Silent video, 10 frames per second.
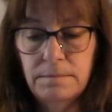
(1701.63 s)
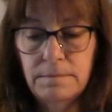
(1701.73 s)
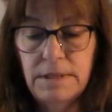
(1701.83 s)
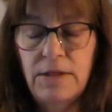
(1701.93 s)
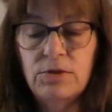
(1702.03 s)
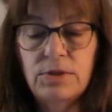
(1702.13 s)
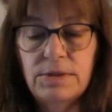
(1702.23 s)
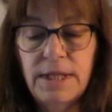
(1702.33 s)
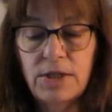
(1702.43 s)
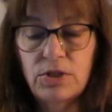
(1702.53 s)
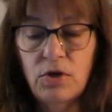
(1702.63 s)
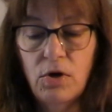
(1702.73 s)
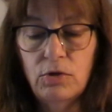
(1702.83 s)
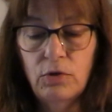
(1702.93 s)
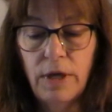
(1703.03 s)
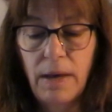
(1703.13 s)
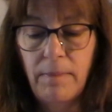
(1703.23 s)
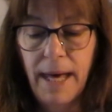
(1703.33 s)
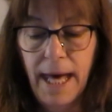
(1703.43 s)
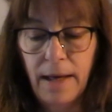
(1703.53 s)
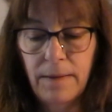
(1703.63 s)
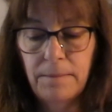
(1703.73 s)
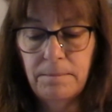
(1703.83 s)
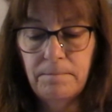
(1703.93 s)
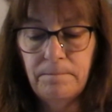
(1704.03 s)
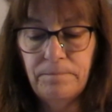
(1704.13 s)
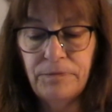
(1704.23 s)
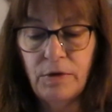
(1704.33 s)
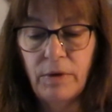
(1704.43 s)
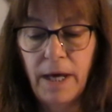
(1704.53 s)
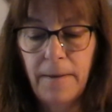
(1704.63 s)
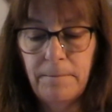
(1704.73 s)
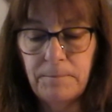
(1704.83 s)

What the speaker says: Then there's the section called Looking Back. Okay?